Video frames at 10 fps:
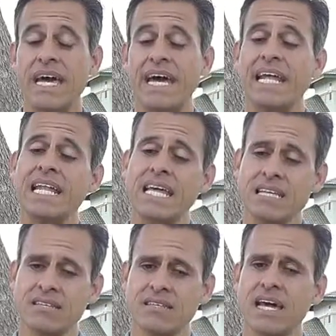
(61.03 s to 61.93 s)
and a
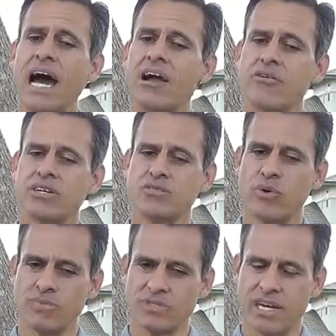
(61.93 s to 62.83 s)
link to the IRS
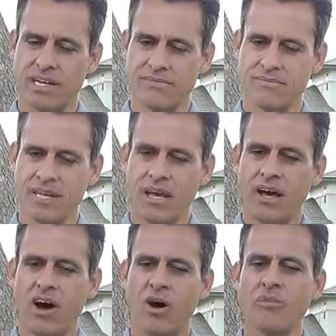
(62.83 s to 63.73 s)
website.
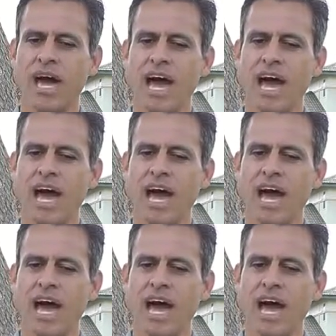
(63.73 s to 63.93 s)
On